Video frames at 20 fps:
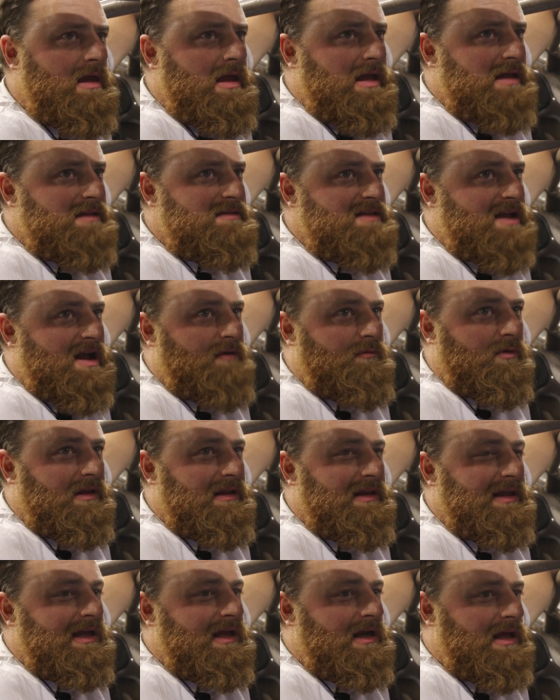It's not
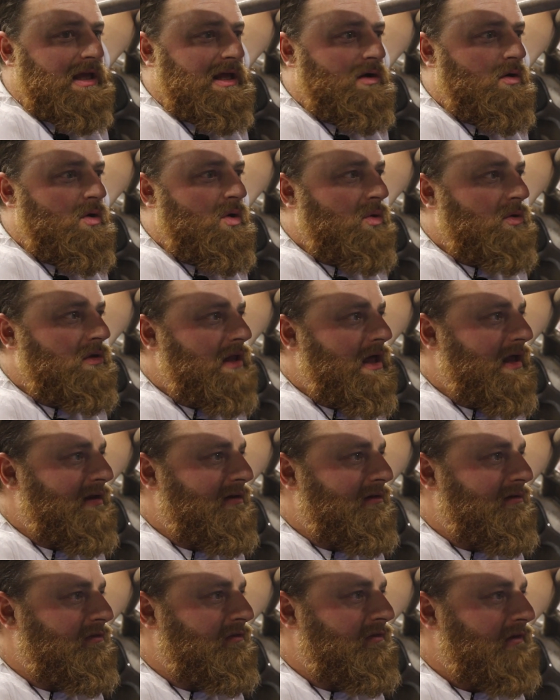really going to get a whole lot
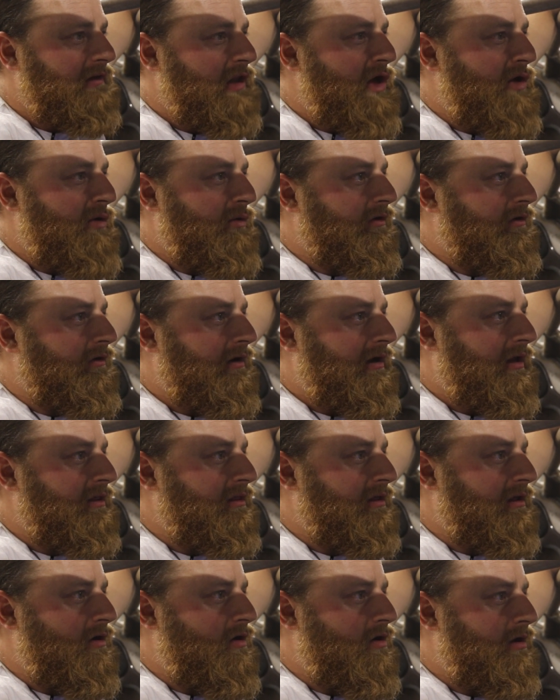of load or
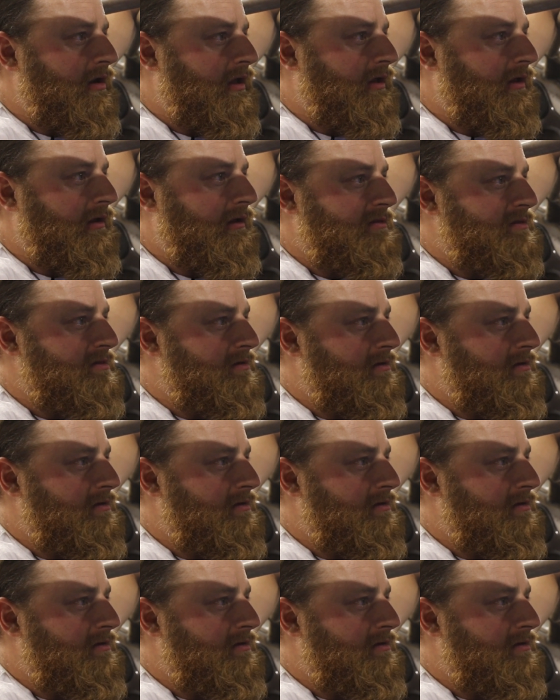anything on it. It's